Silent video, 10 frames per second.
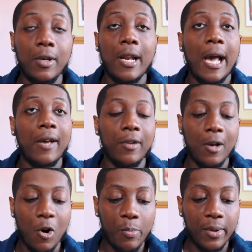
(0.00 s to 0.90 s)
can have
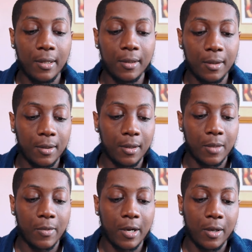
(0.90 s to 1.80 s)
it open
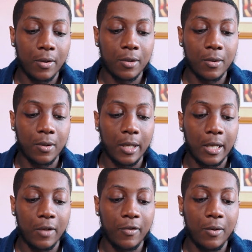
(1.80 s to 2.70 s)
somewhere else, or
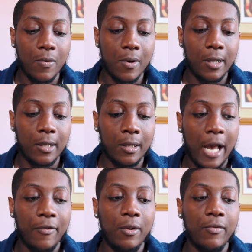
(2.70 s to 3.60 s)
like if you want,
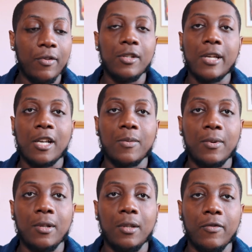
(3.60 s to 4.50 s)
after you finish
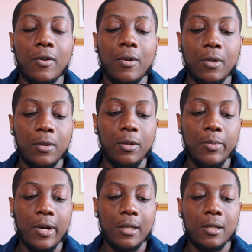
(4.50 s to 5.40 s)
exporting the photo, you
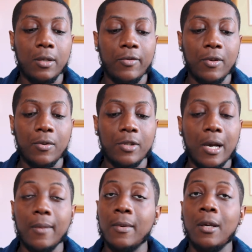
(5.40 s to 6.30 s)
bring it to the
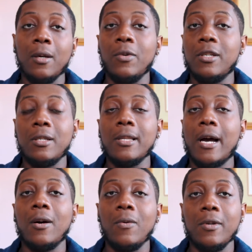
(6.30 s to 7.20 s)
Photoshop, which is
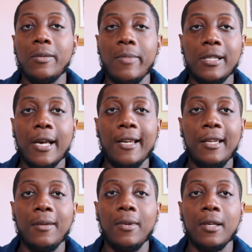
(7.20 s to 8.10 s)
not always the best
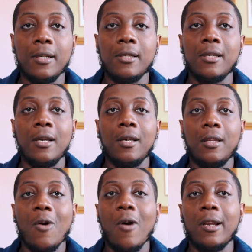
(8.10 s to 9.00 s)
idea because
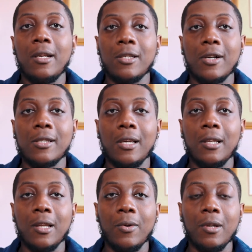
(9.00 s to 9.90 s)
the quality starts to
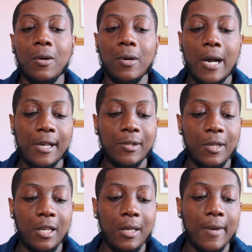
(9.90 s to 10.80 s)
get lower and lower as you
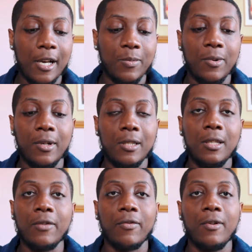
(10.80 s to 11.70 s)
keep exporting to
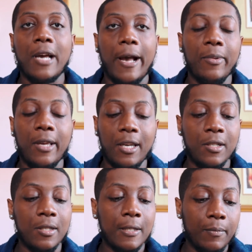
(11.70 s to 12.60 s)
different
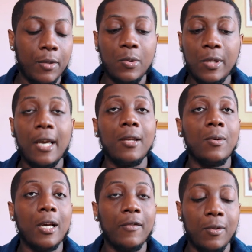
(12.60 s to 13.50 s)
applications. But you can
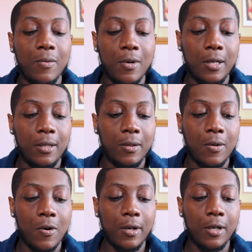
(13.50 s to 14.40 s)
do that if you want,
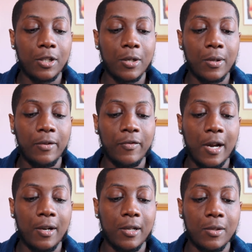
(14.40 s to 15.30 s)
or you can show it in
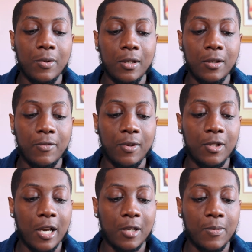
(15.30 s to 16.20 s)
Finder as soon as it's
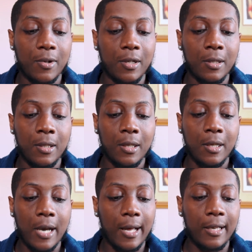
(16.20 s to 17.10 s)
finished exporting.
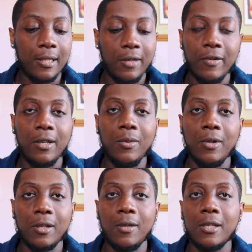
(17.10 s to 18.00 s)
I like to leave it at do
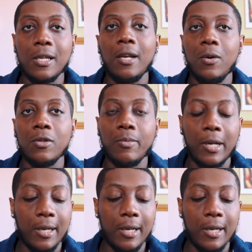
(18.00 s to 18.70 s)
nothing because I know it's on my